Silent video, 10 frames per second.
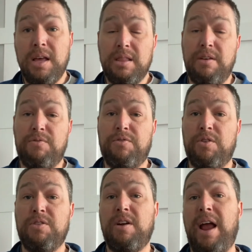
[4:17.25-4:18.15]
that
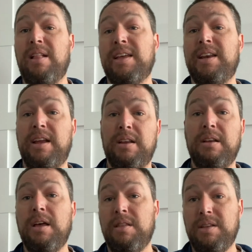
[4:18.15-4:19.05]
further alienated
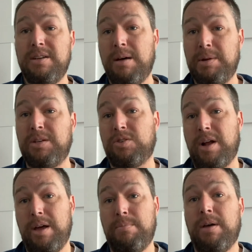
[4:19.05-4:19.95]
the dominant
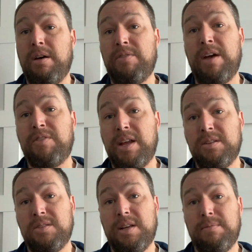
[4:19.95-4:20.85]
tribe of
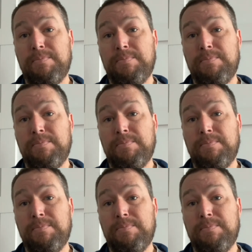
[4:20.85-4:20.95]
Afghanistan.